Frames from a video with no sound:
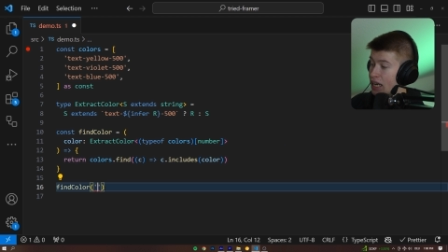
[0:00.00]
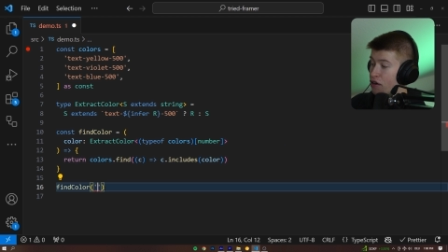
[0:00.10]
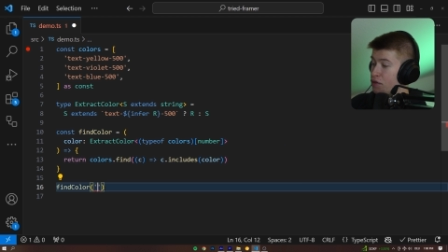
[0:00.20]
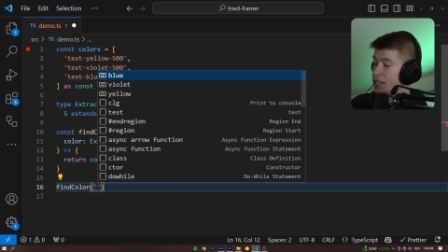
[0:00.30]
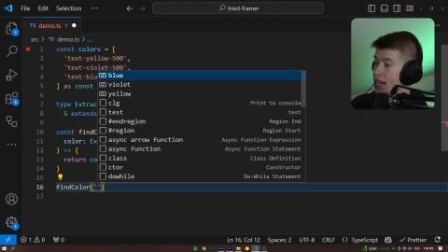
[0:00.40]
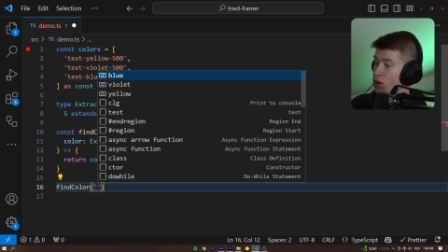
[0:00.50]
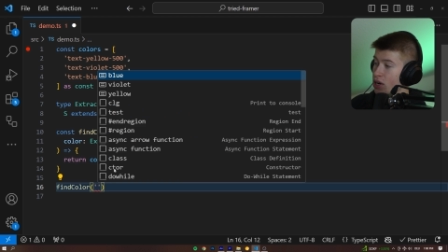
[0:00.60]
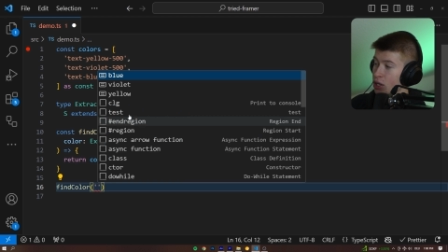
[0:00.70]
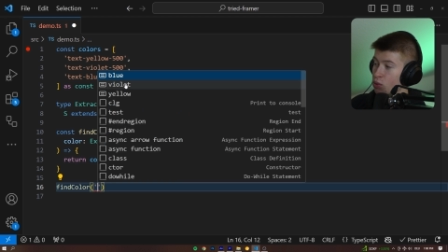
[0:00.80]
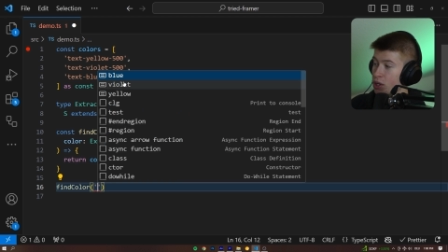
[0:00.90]
If we take a
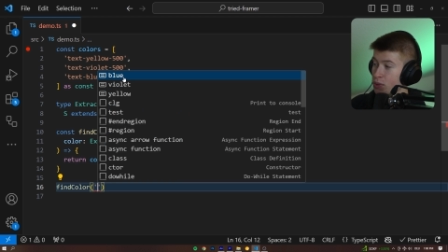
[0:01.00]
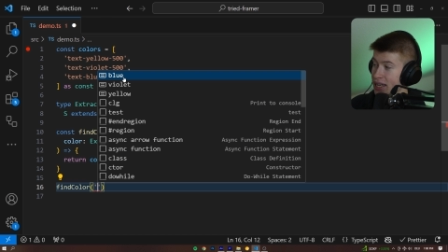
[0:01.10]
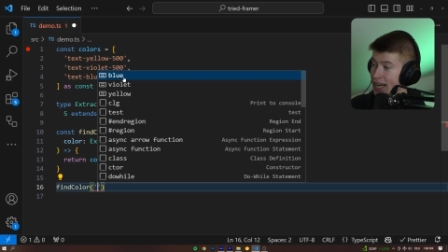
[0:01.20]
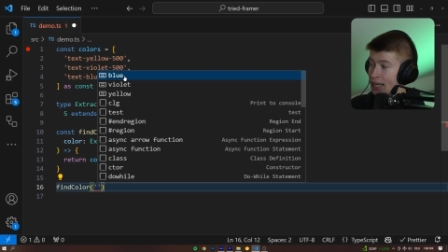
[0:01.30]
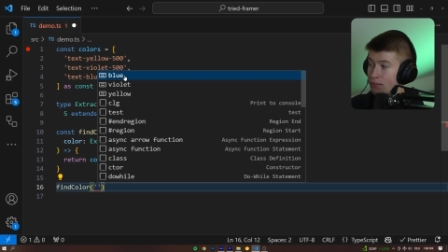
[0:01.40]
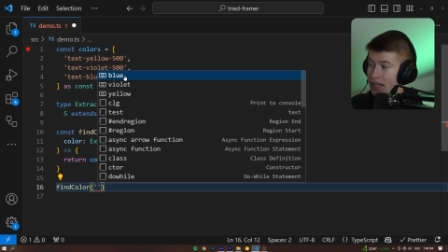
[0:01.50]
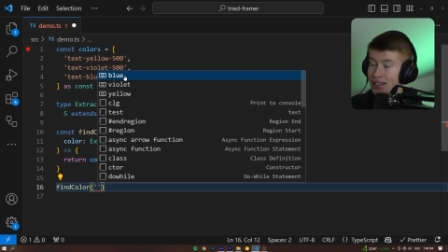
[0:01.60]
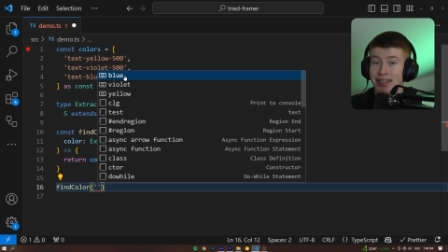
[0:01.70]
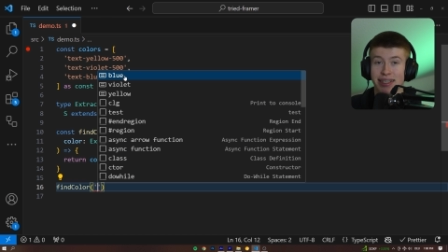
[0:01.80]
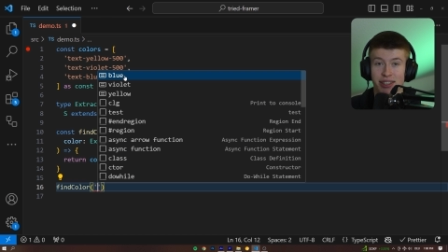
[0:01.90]
look at what we can
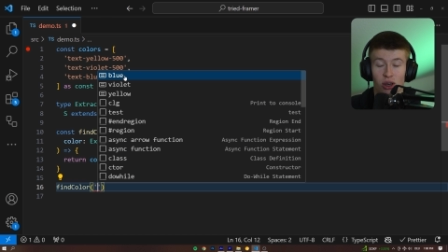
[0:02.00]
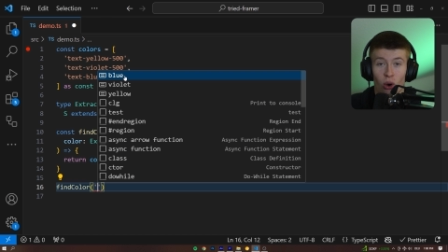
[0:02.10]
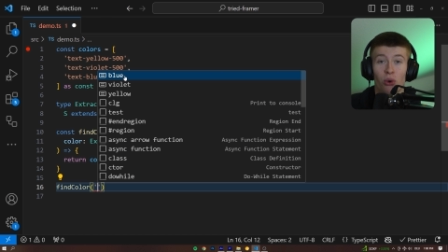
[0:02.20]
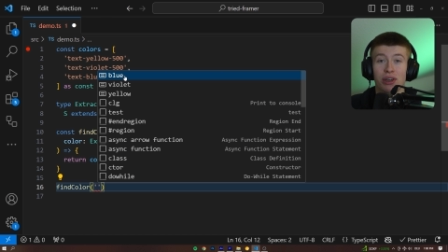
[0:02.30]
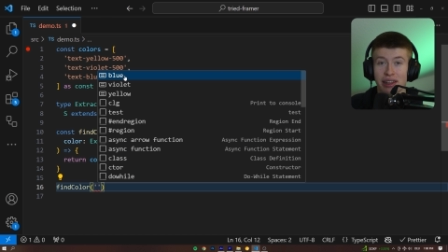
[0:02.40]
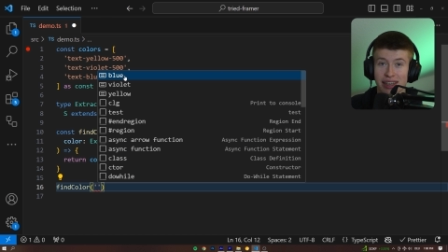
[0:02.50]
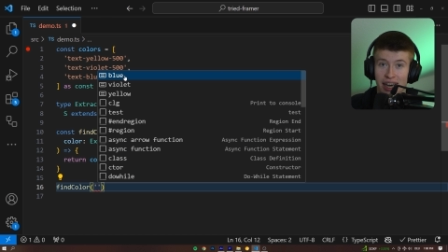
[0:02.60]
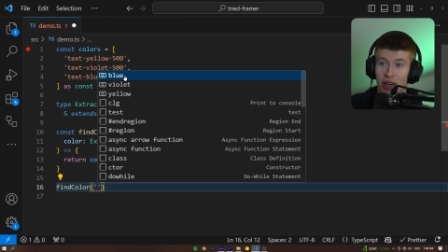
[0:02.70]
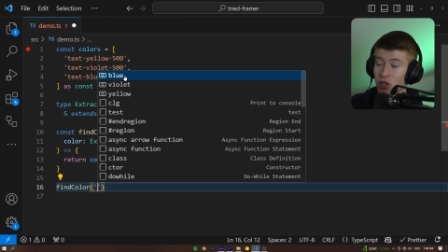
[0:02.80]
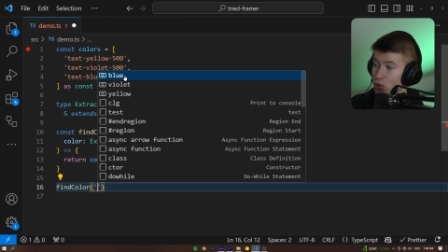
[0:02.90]
pass in, it's only the
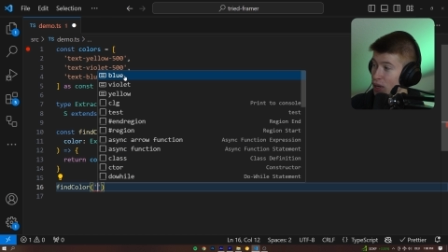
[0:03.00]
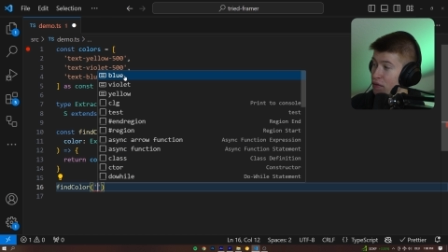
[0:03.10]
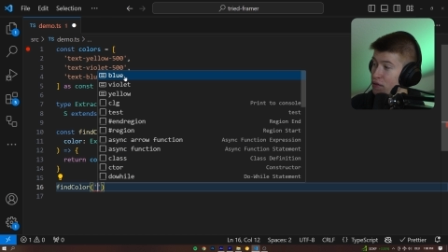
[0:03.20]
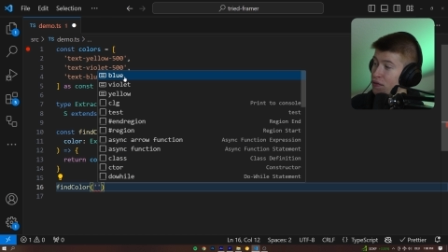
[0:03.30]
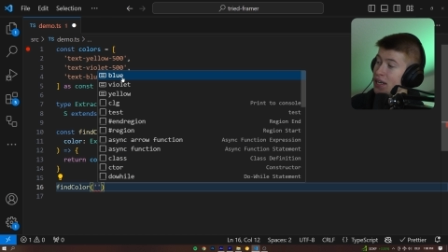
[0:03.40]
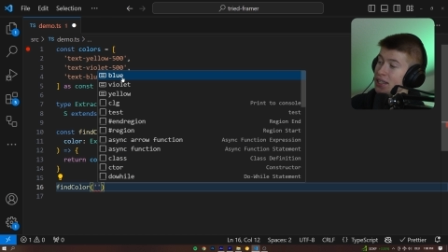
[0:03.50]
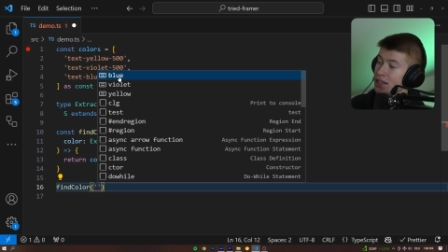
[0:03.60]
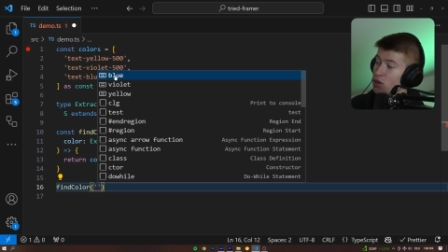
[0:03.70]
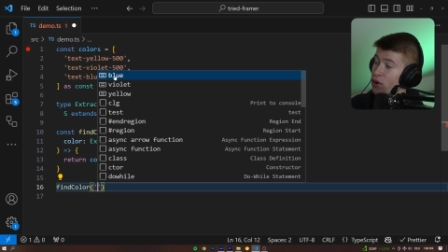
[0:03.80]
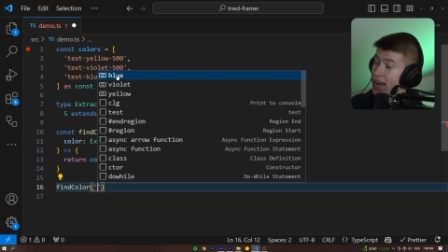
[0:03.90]
colors we have to find in
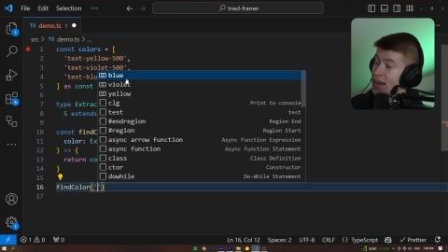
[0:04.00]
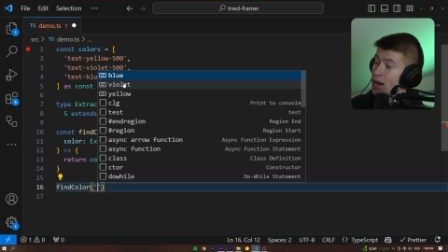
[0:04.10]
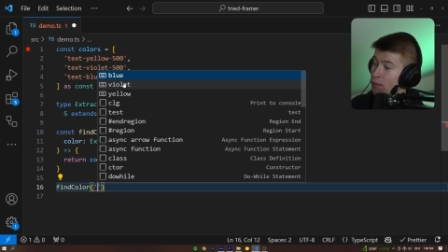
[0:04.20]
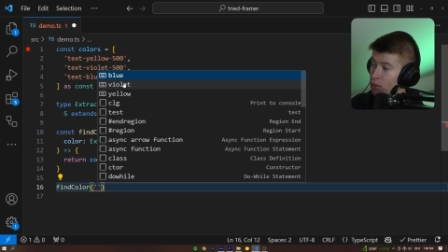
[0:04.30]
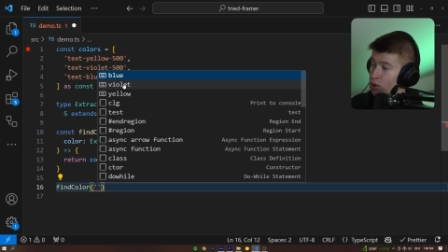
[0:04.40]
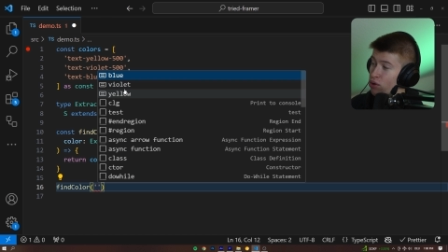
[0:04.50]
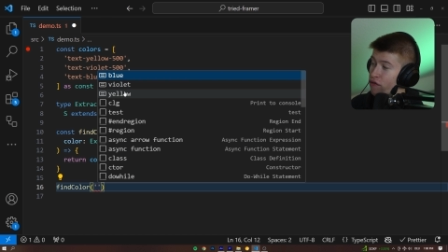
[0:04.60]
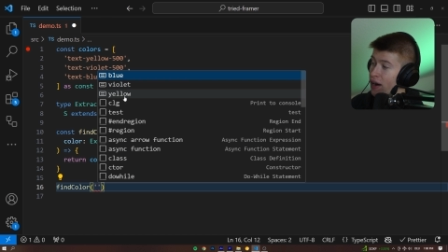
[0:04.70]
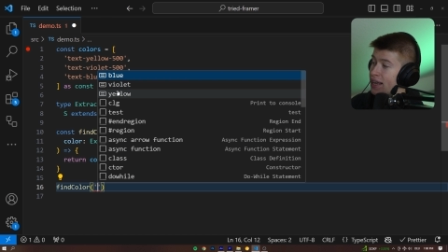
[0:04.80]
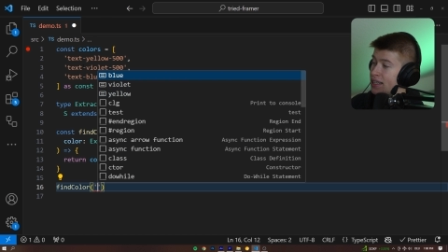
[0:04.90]
the array, blue,
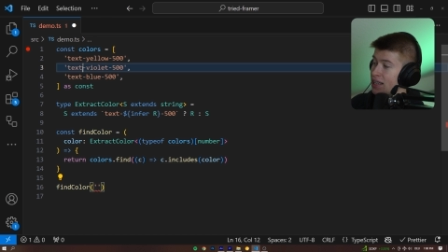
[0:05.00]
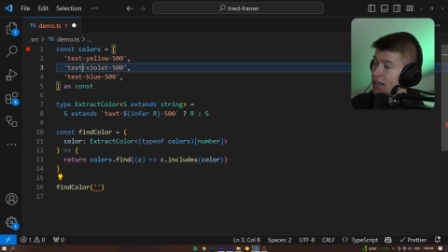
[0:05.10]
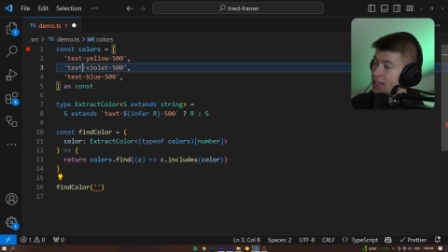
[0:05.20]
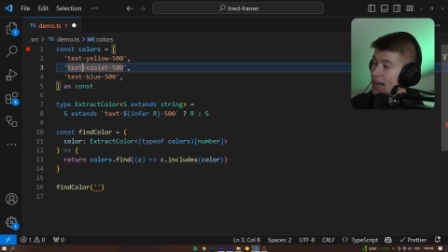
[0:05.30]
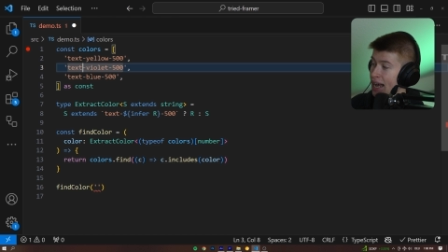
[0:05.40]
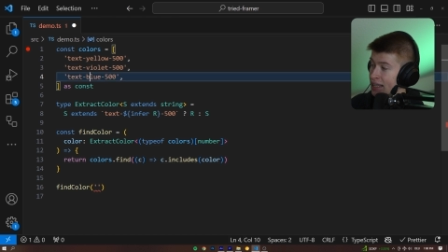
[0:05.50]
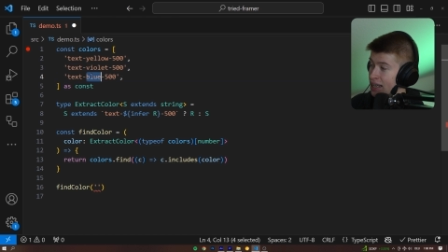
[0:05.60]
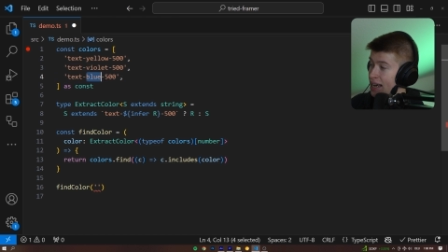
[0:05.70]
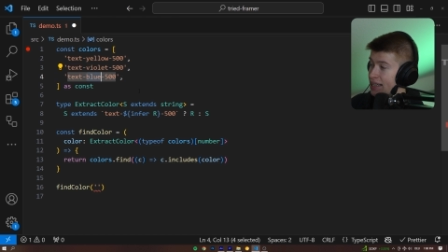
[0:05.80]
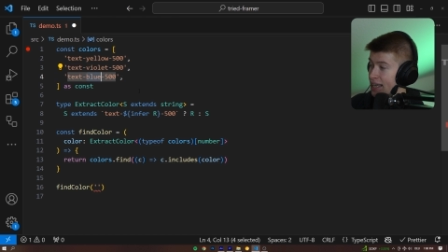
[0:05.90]
violet,
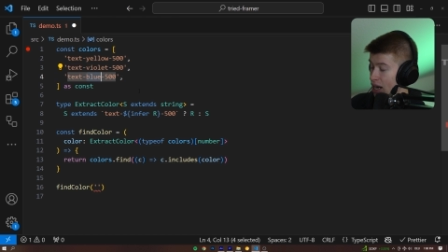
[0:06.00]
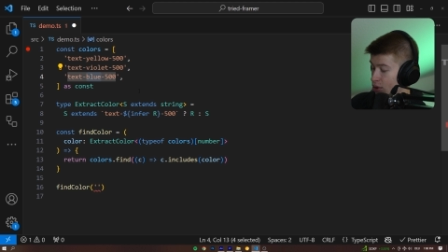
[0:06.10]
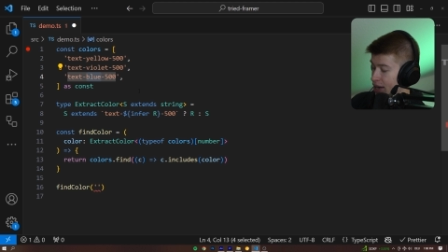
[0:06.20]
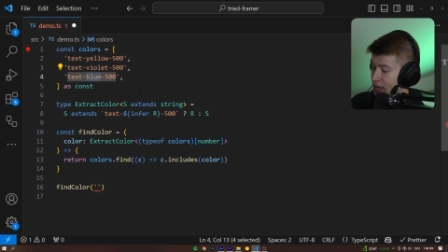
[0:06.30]
and yellow.